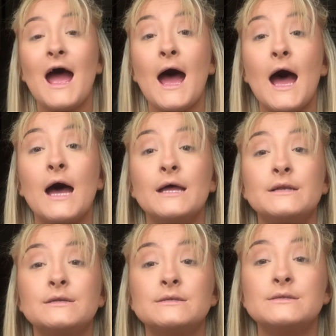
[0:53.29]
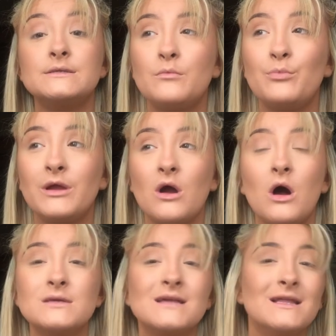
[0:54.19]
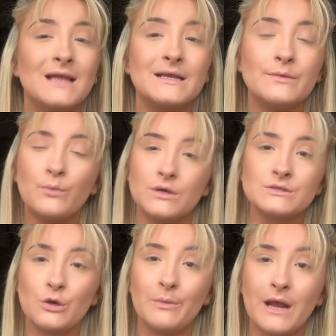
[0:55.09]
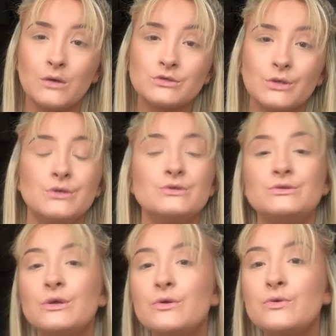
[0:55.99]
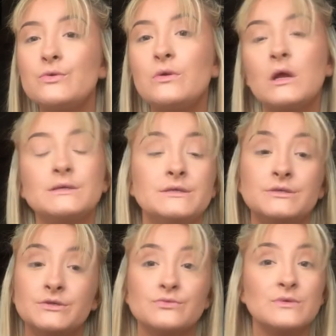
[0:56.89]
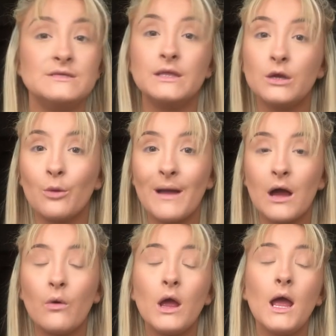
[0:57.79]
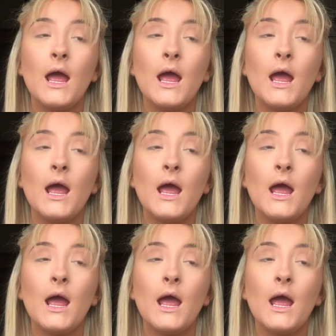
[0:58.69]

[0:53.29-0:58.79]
and because Aladdin was coming out so soon, because it just recently come out,